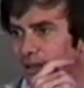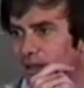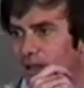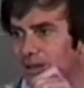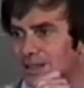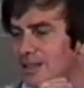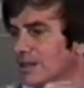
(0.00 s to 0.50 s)

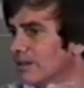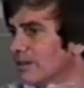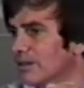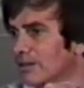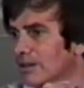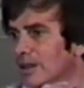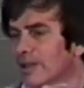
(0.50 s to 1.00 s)

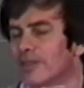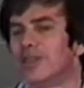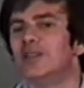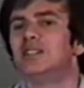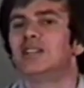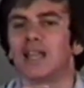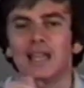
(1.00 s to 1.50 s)
the
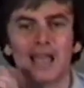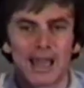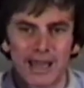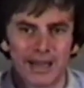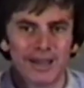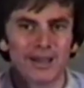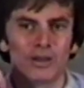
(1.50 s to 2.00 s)

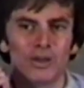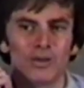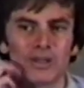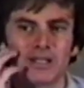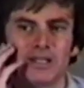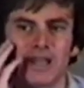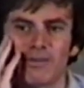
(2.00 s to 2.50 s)
DA, who
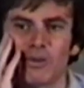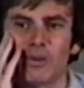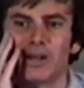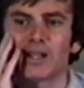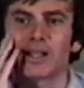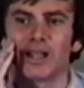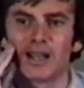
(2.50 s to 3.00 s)
has never won
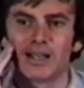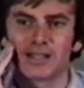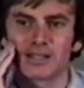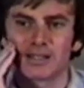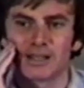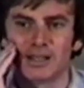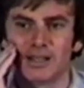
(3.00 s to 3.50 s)
a
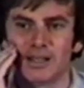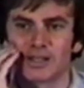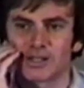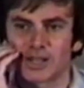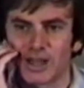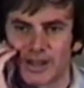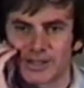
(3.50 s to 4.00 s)
case in the
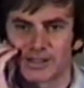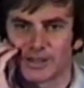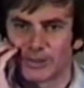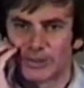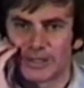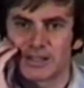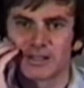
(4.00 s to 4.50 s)
entire
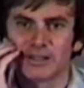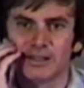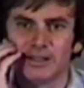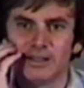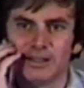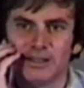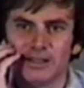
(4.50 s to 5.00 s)
series,
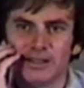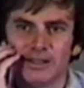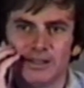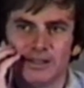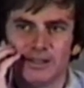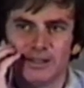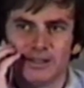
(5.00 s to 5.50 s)

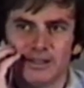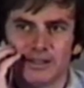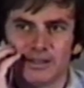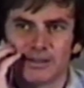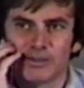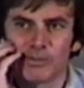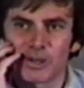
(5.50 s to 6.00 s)

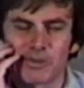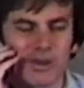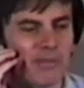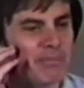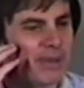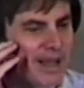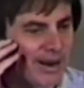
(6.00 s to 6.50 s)
it must be
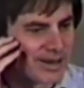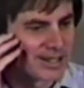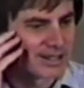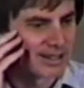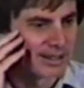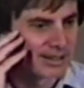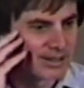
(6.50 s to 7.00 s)

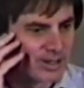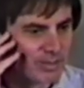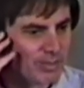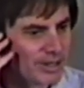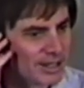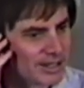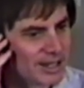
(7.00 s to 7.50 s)
embarrassing to
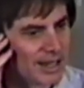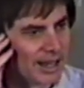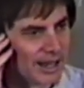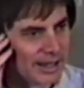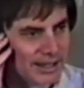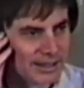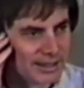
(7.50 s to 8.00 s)
be a
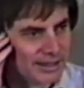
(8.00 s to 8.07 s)
DA.